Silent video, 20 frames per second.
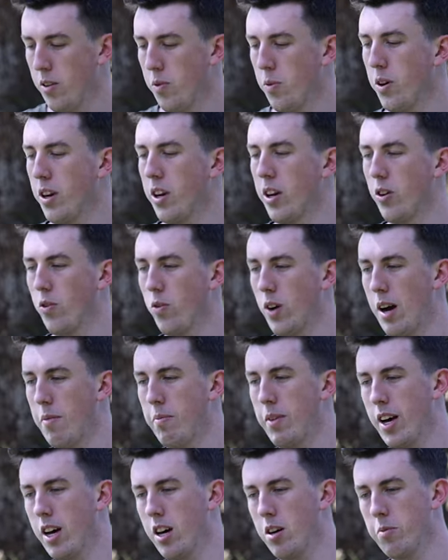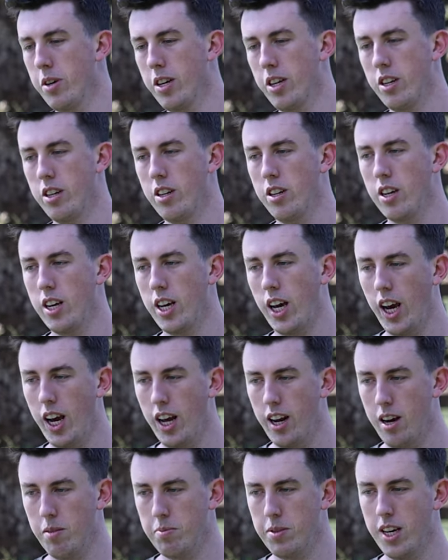We're going to grab the helmet,
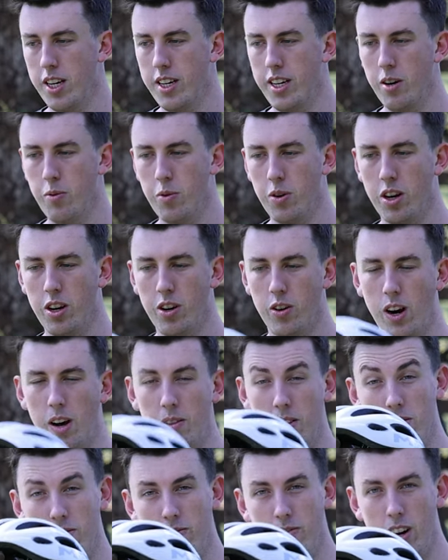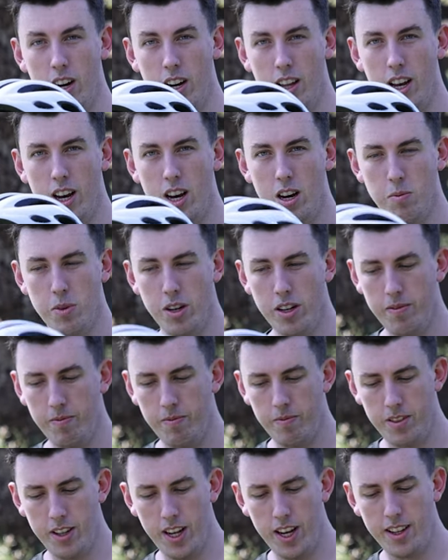again upside down. We're going to grab the front of the helmet.
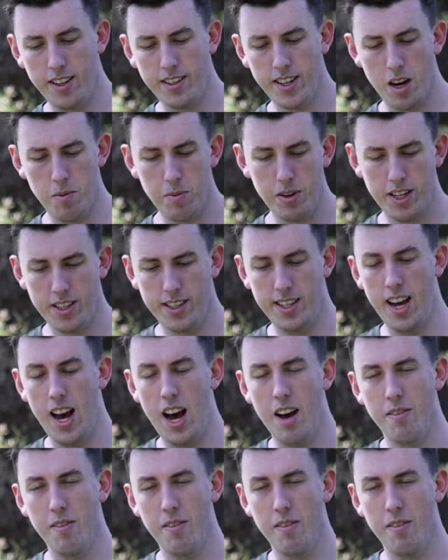Now this helmet doesn't